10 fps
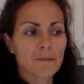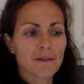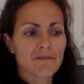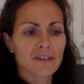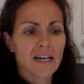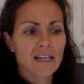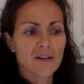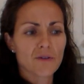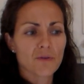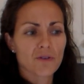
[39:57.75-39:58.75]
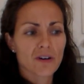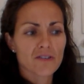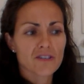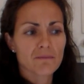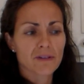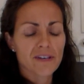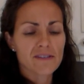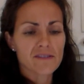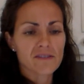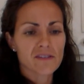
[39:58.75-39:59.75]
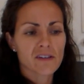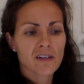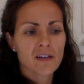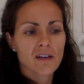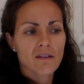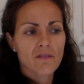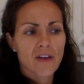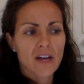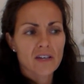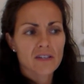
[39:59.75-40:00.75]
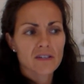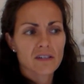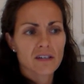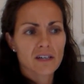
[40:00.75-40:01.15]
If not, I know there are some places that